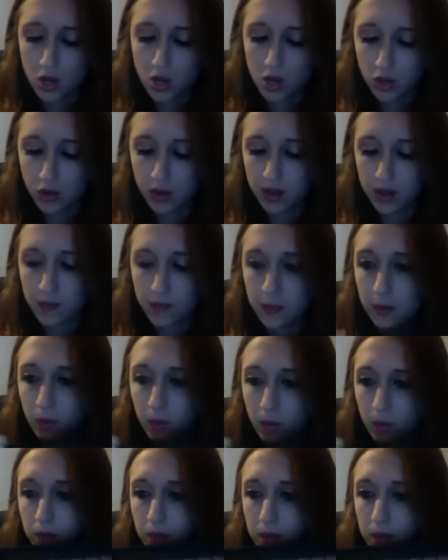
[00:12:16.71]
Creep
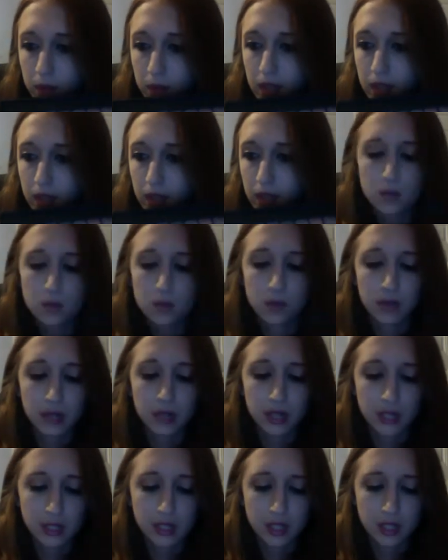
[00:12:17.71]
would be this one.
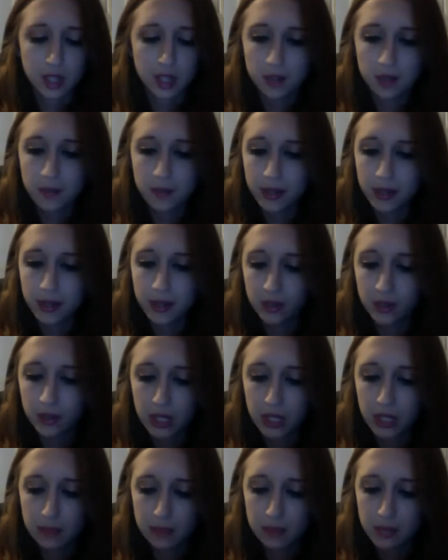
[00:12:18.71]
And Gunmetal,
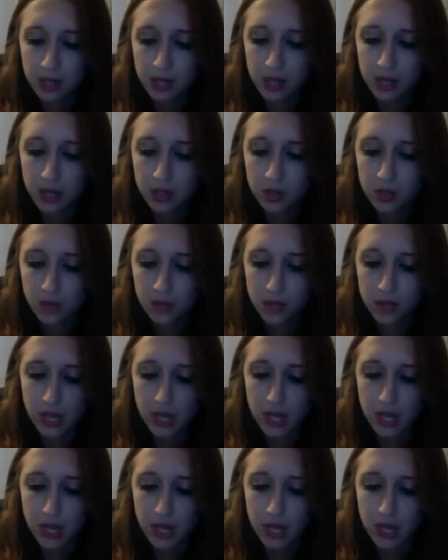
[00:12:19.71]
I'm not sure if they
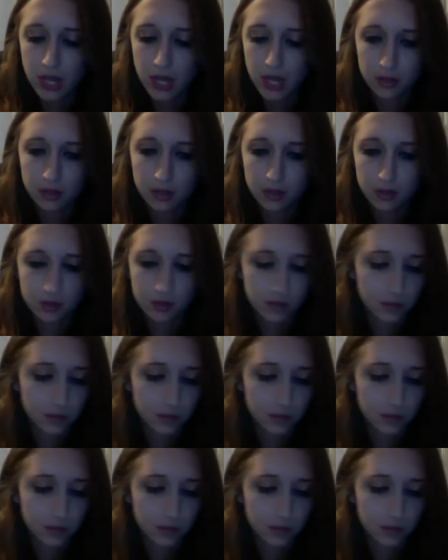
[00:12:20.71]
have a Gunmetal.